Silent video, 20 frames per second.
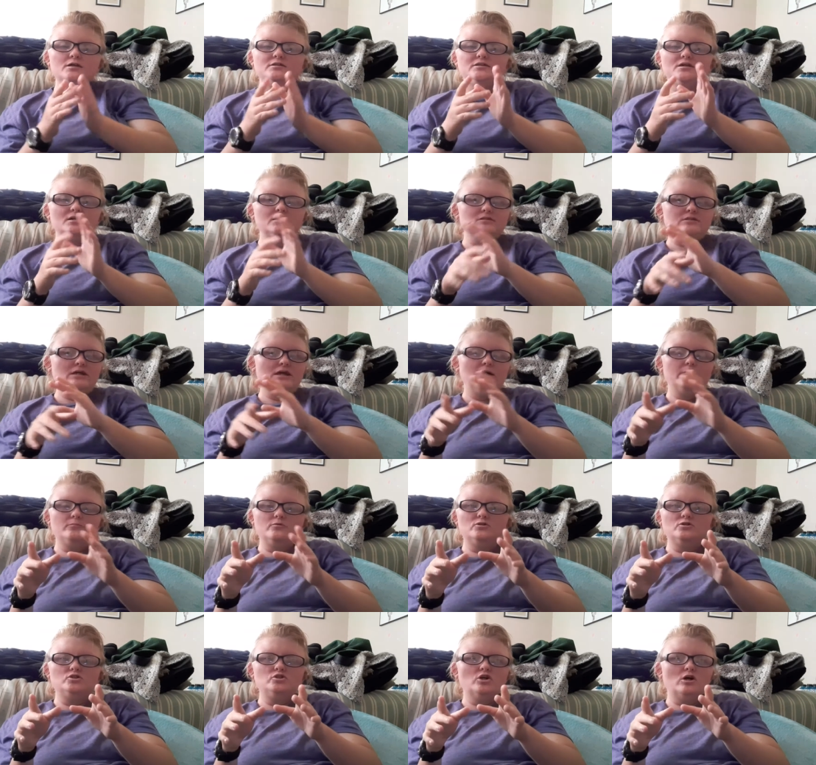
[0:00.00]
did a damn
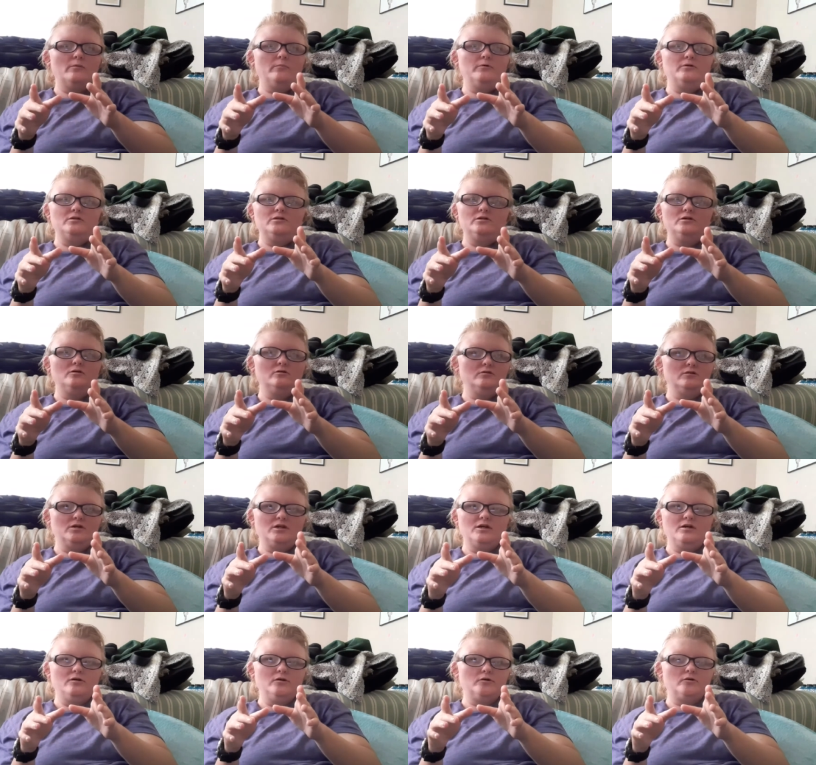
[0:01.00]
good job on the on the
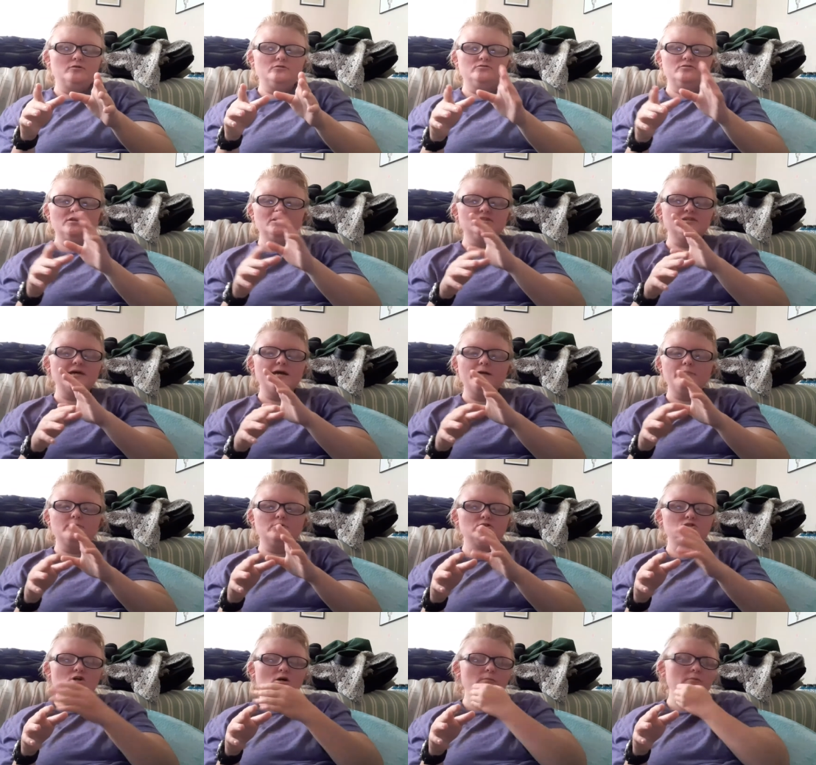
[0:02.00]
characters, like damn
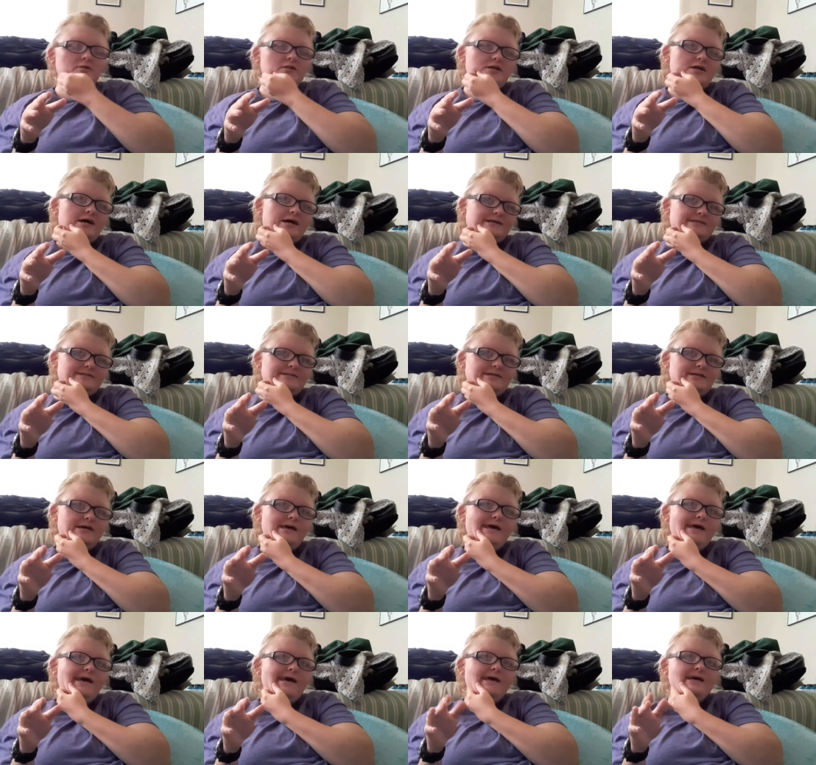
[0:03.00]
good job on the acting.
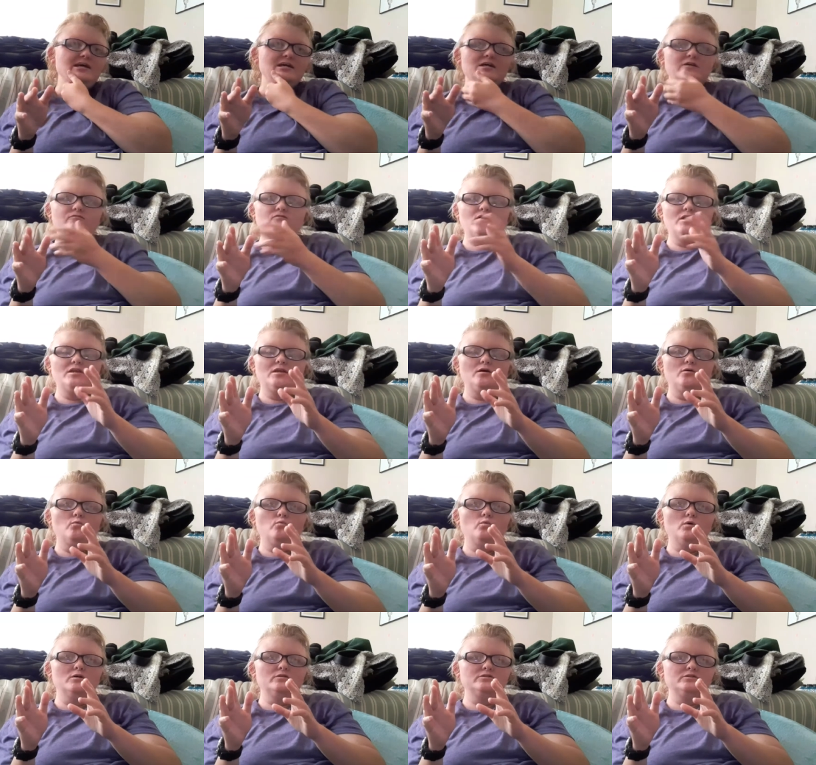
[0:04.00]
Even
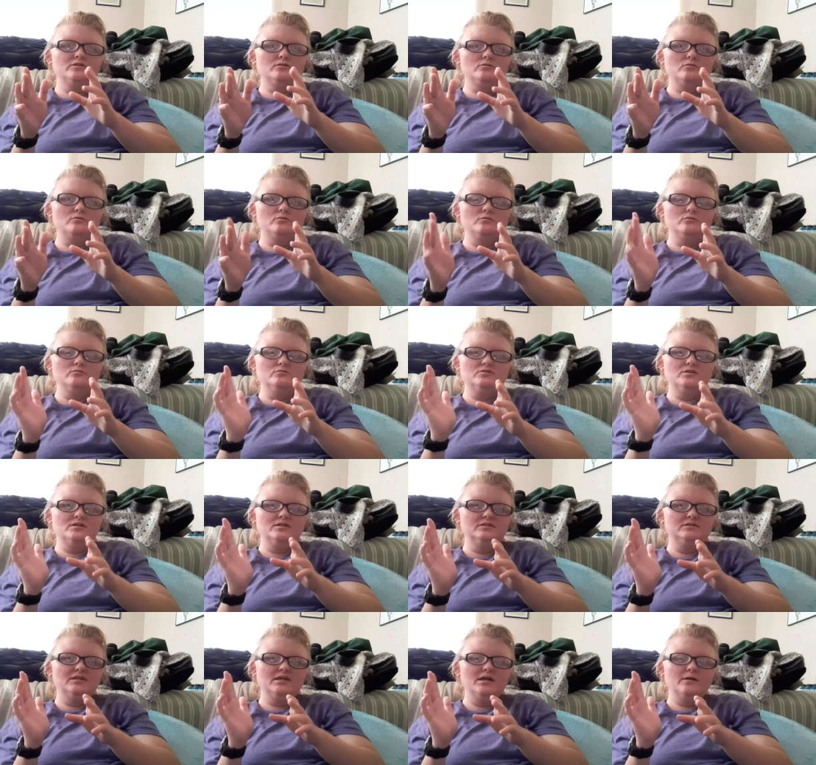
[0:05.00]
Wilson Cruz
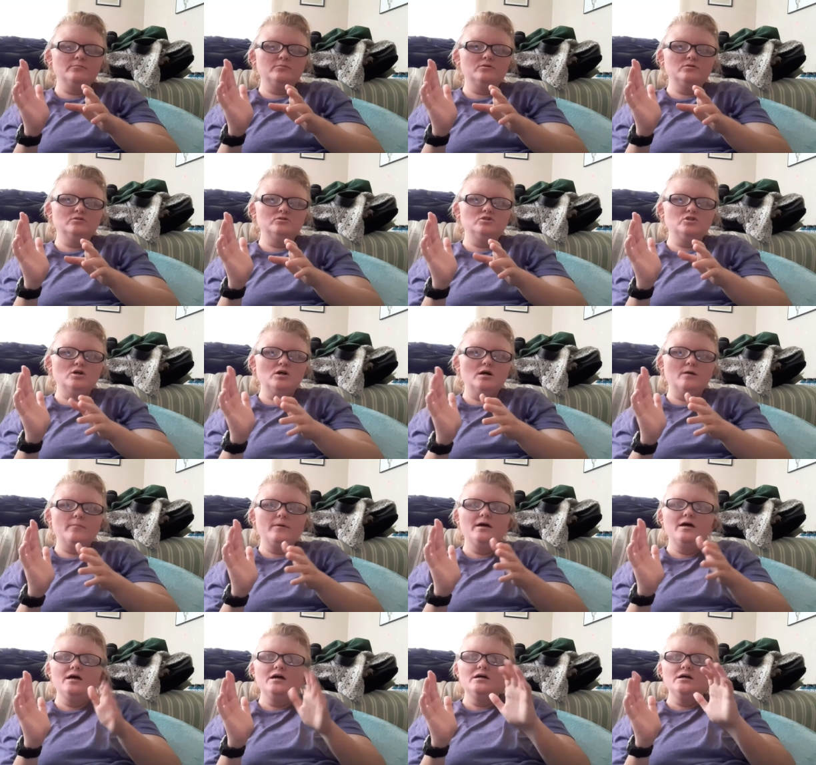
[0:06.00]
did a damn good
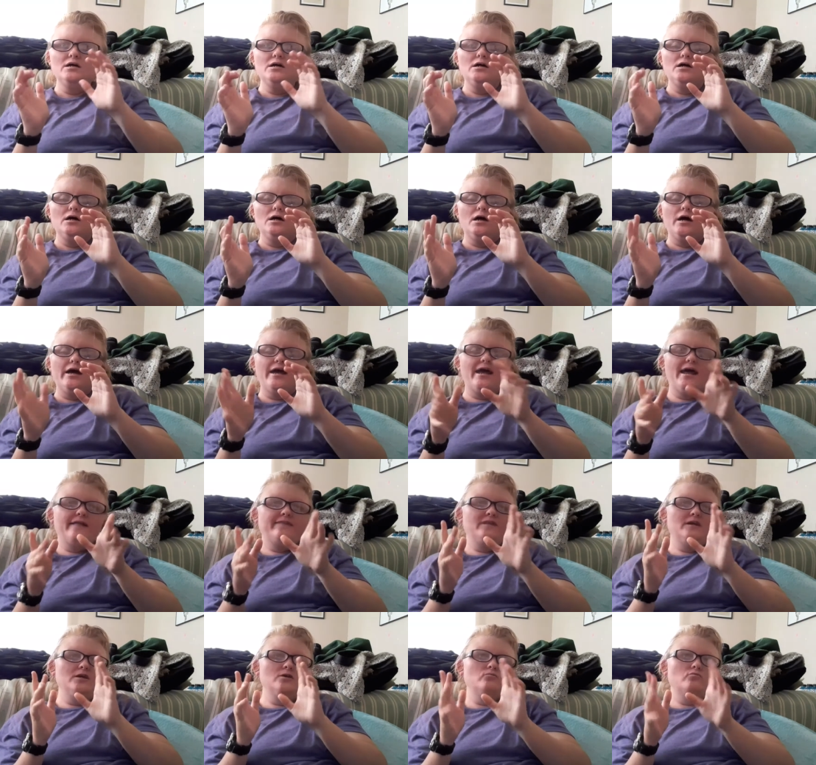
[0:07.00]
job.
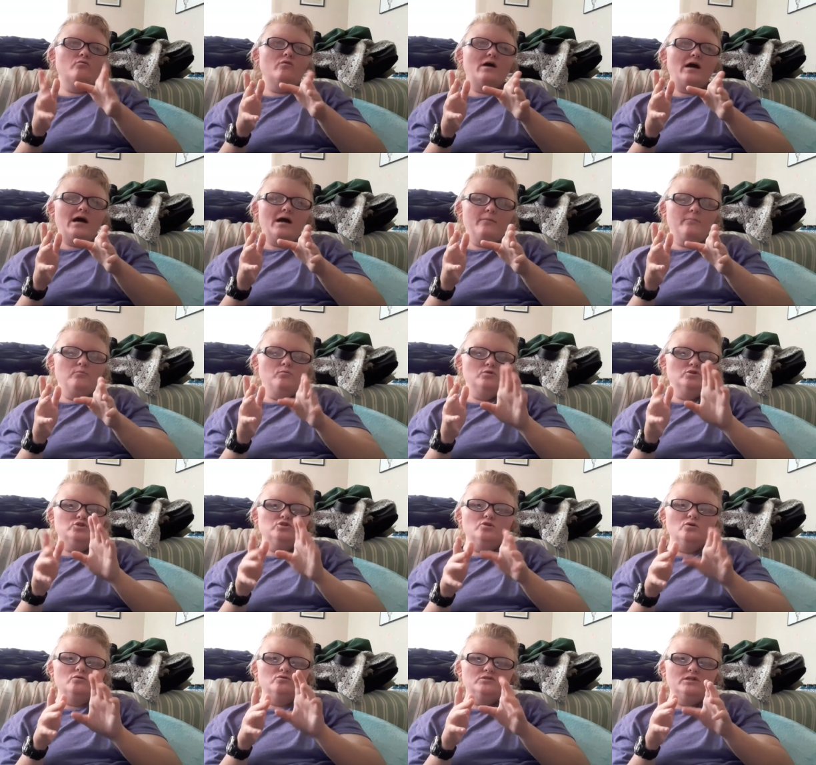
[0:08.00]
Anthony Rapp was
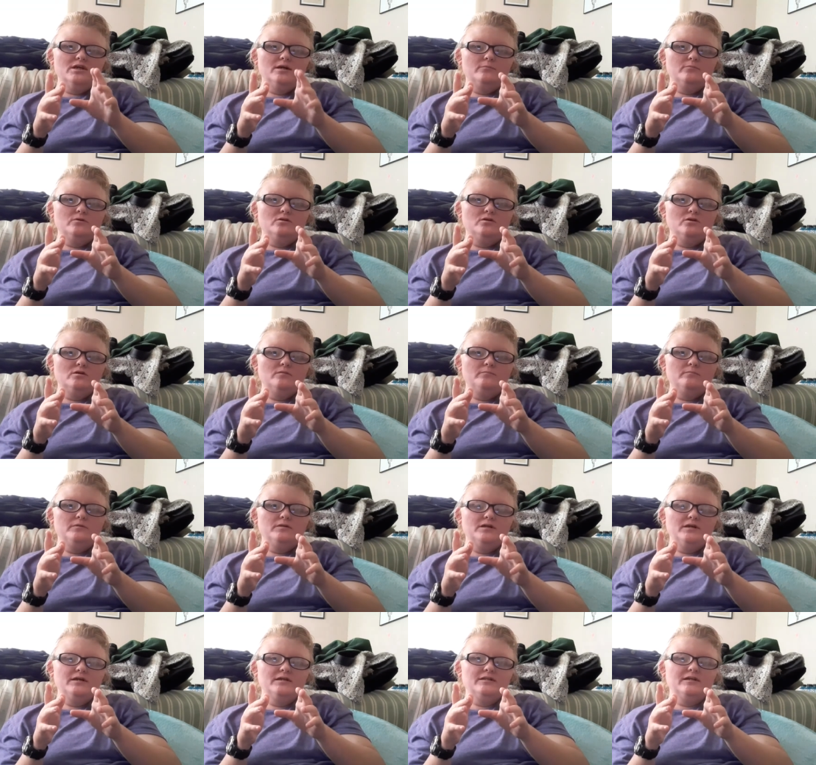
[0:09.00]
so damn good
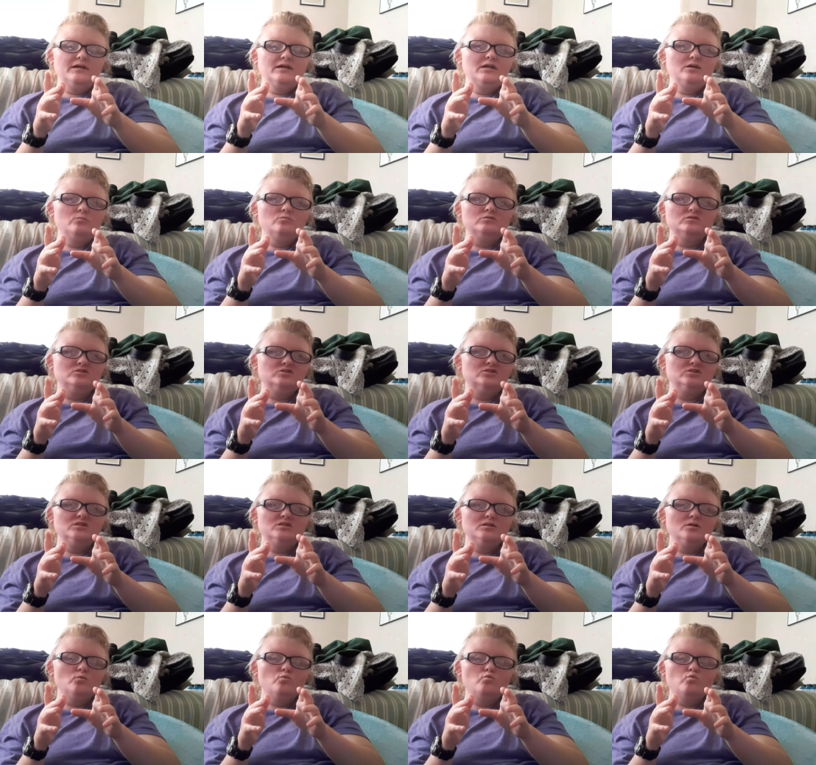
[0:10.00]
playing, like he was
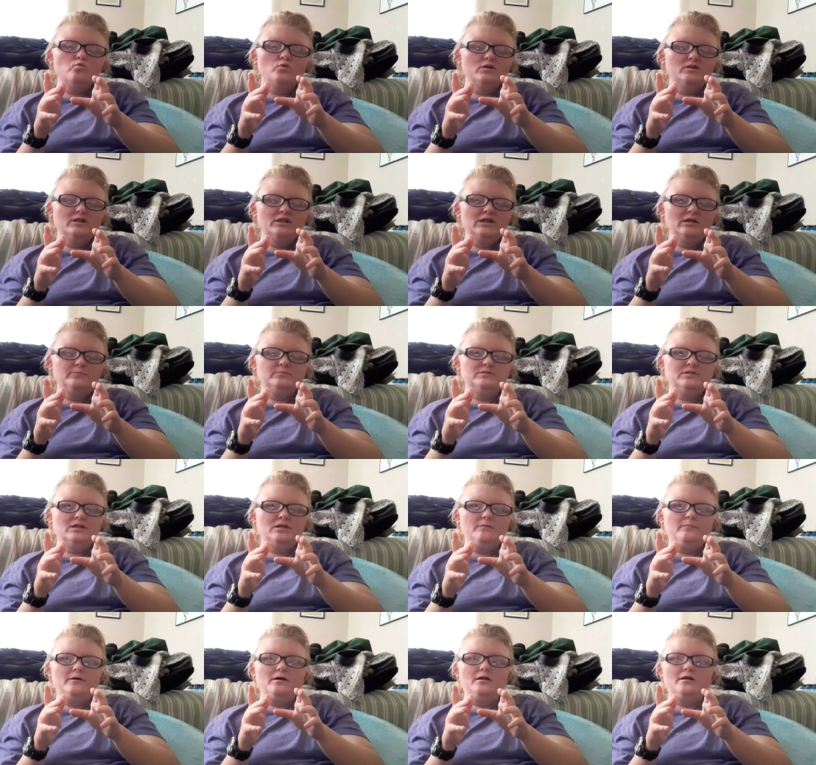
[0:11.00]
really
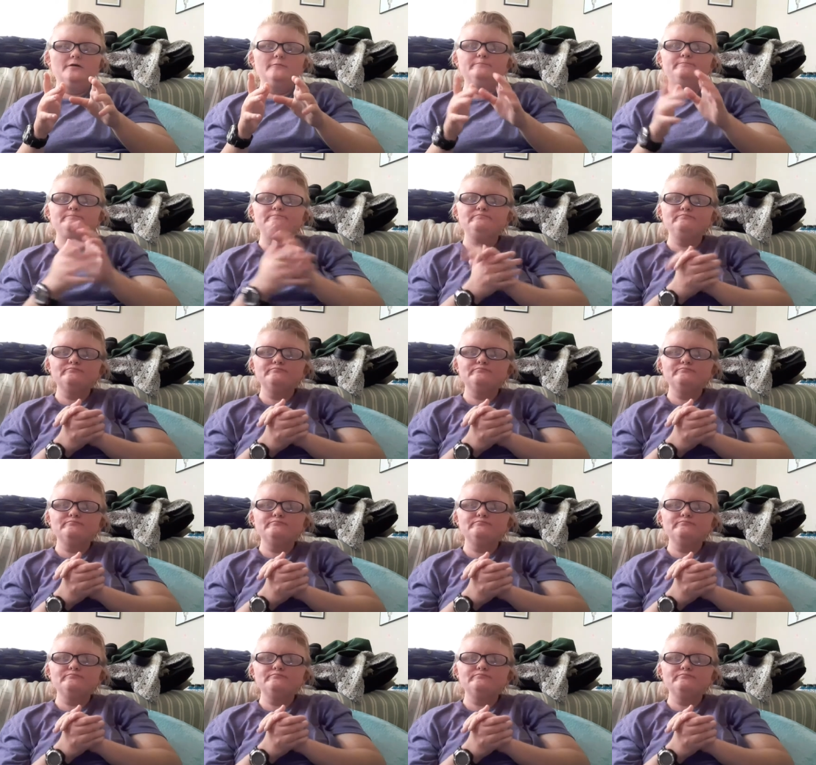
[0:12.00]
upset about it.